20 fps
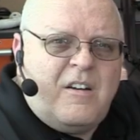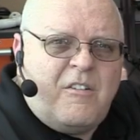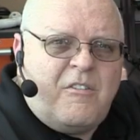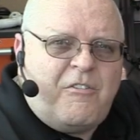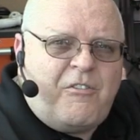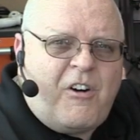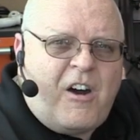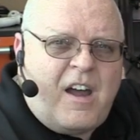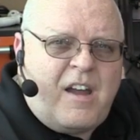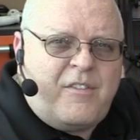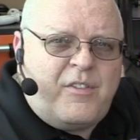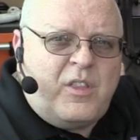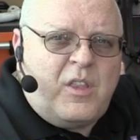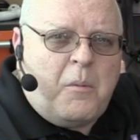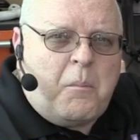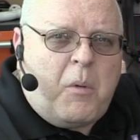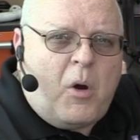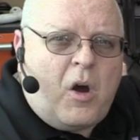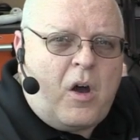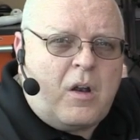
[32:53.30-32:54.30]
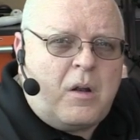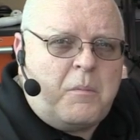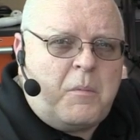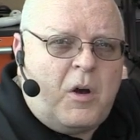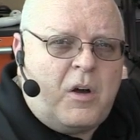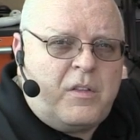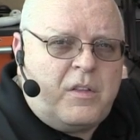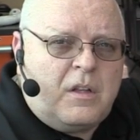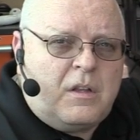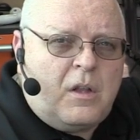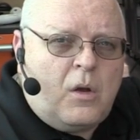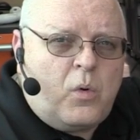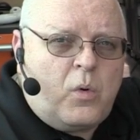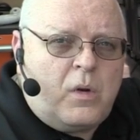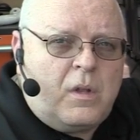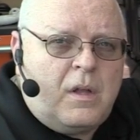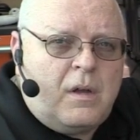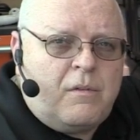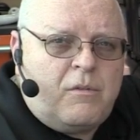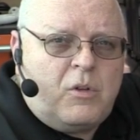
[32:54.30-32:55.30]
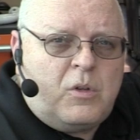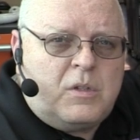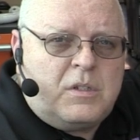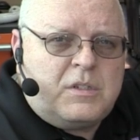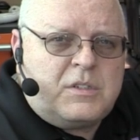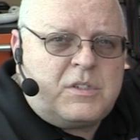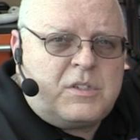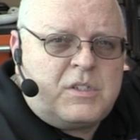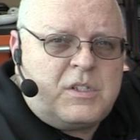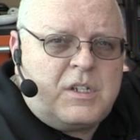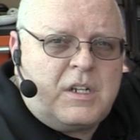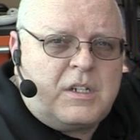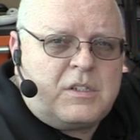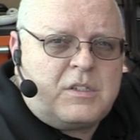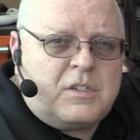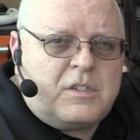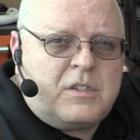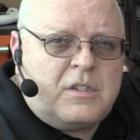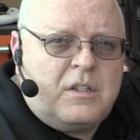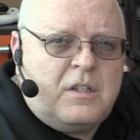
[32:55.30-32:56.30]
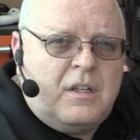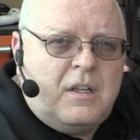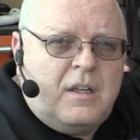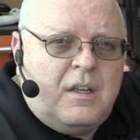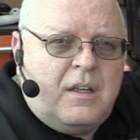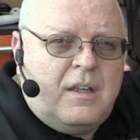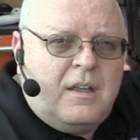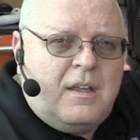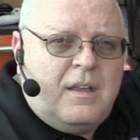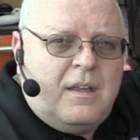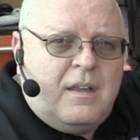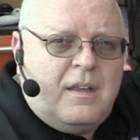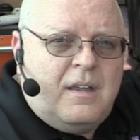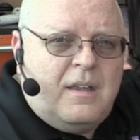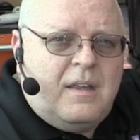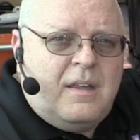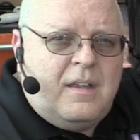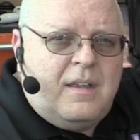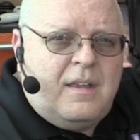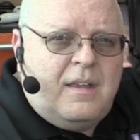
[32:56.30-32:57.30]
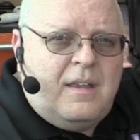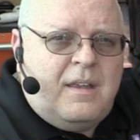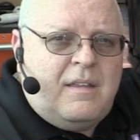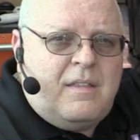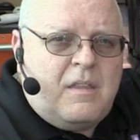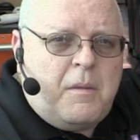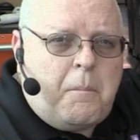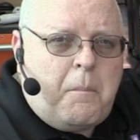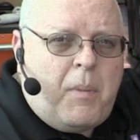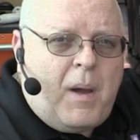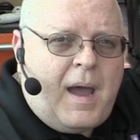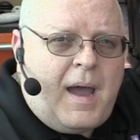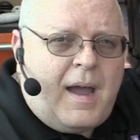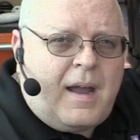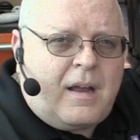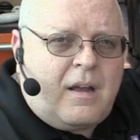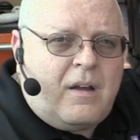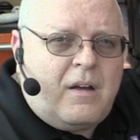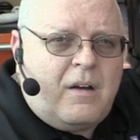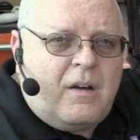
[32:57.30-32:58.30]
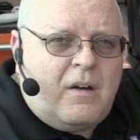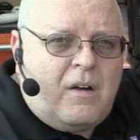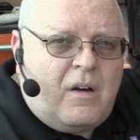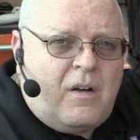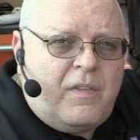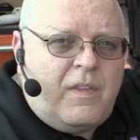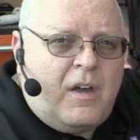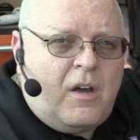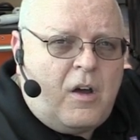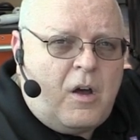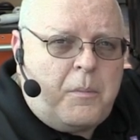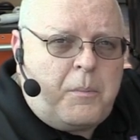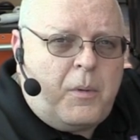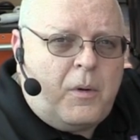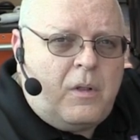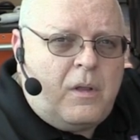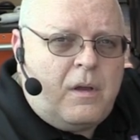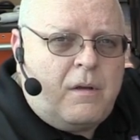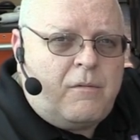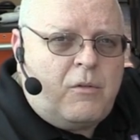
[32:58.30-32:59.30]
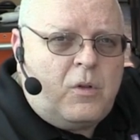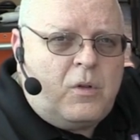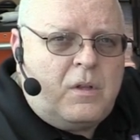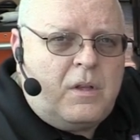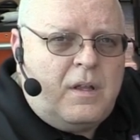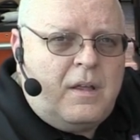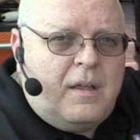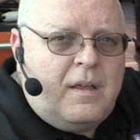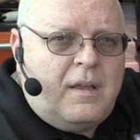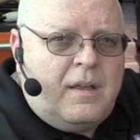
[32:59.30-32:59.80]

5 in the bottom on the lower level, 6 in the back on the upper level,